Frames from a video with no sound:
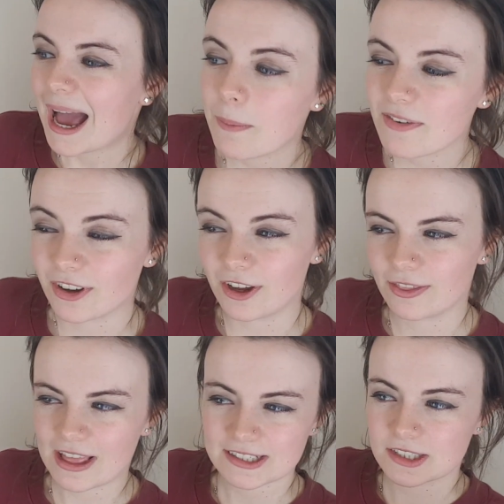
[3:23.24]
However,
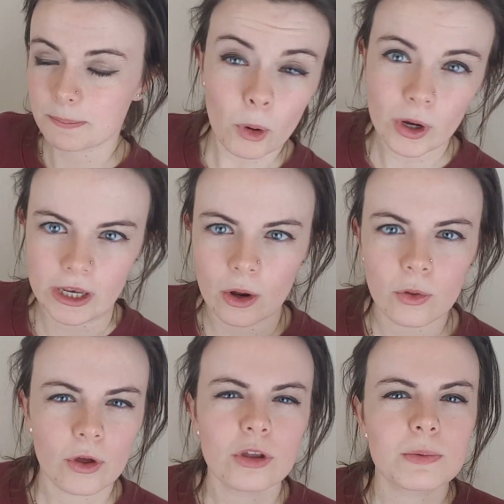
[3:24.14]
that's the point.
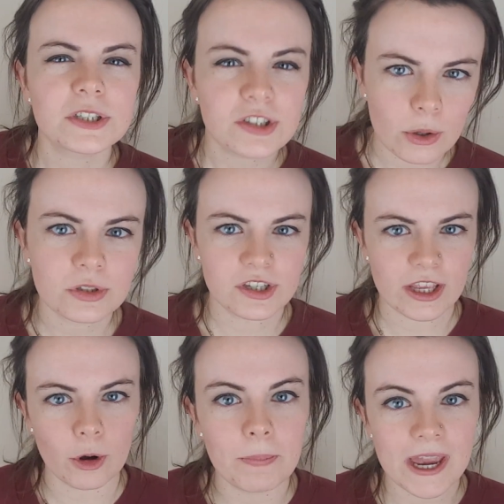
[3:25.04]
Although you
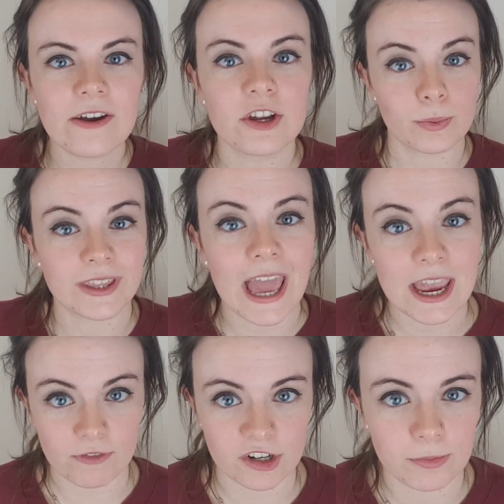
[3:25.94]
associate your period with
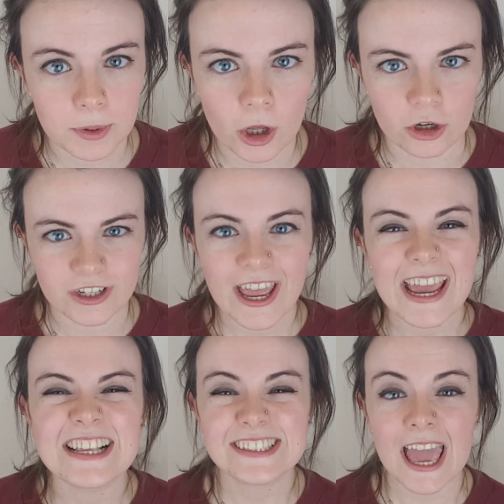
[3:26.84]
getting rid of blood,
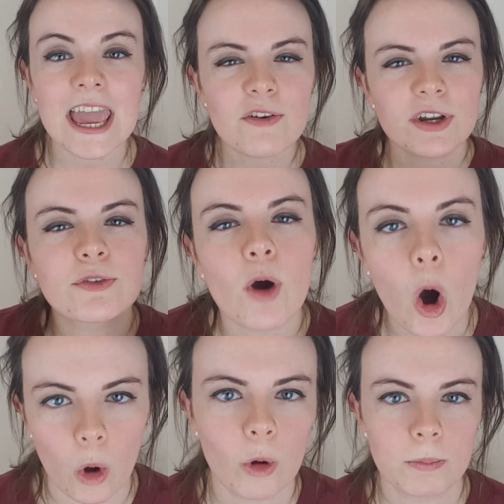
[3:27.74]
it's getting rid of
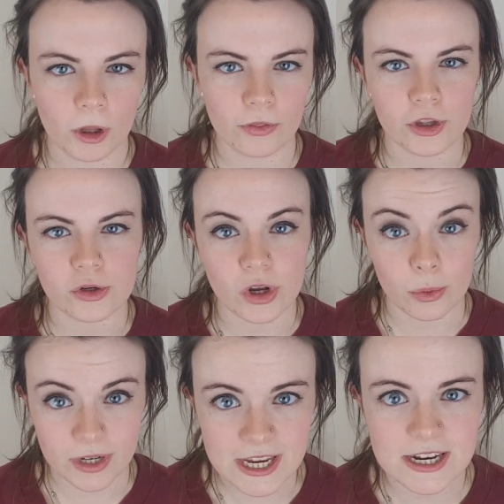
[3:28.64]
all blood that you
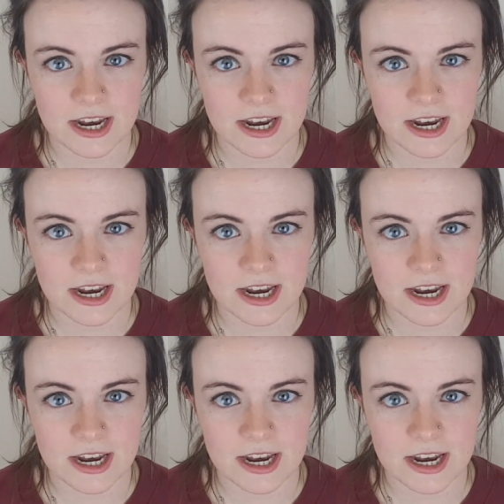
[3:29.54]
don't need